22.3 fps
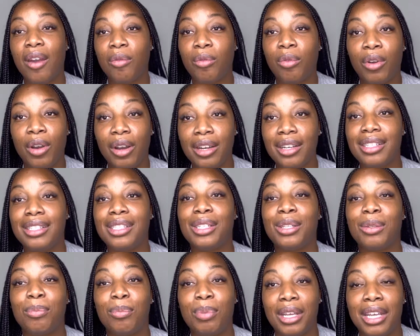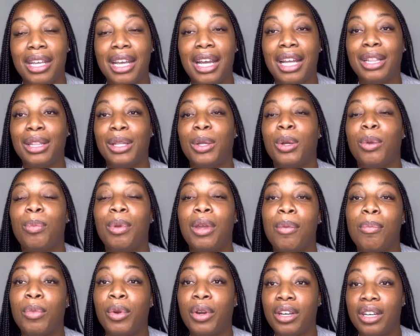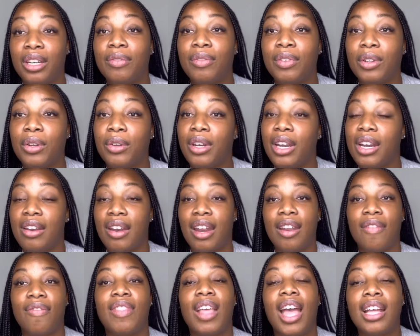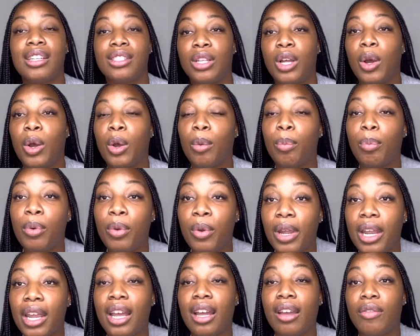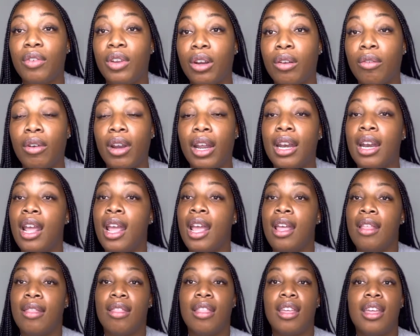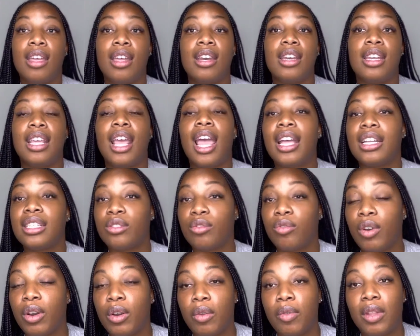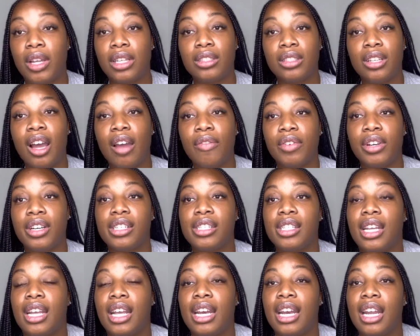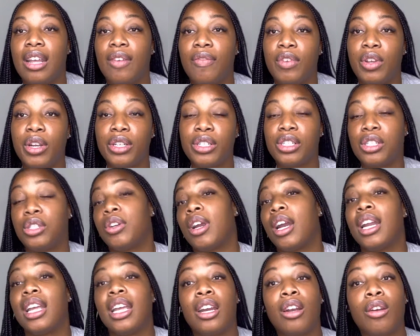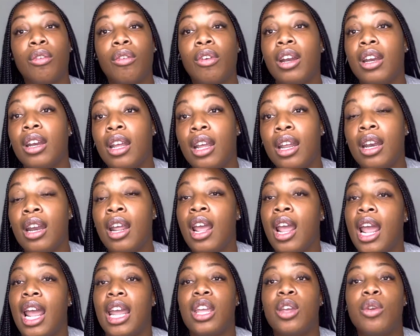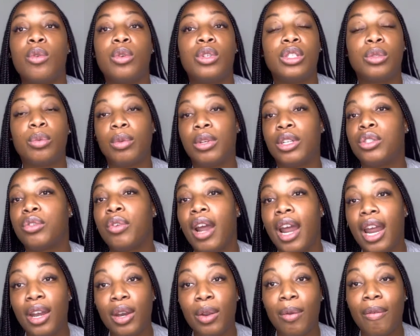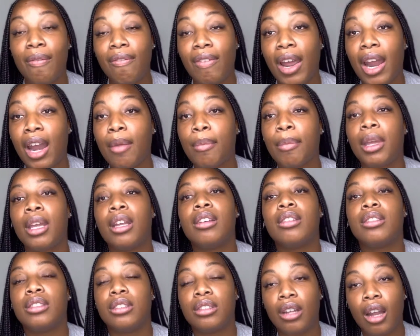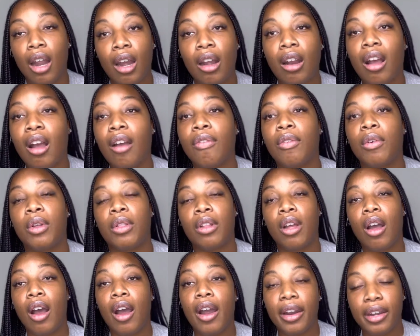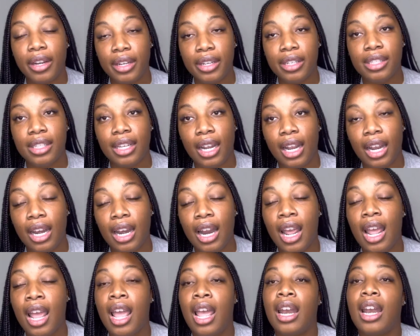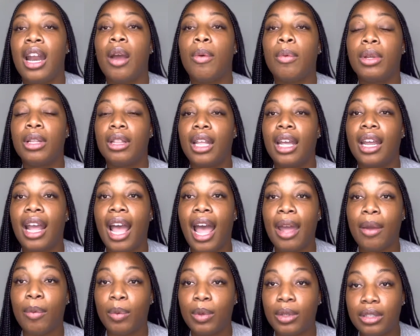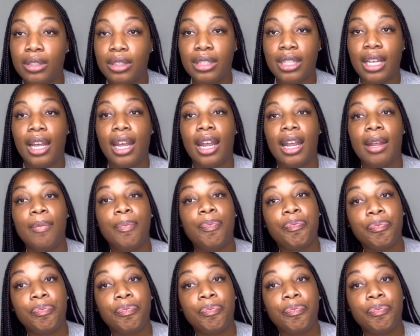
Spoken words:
run to be a little bit more difficult. And if that's the whole point of your run, then yes, run on the softer sand. If you're just trying to get a run in and you just want to try a new environment, start off on the harder sand. Now, one thing I will say,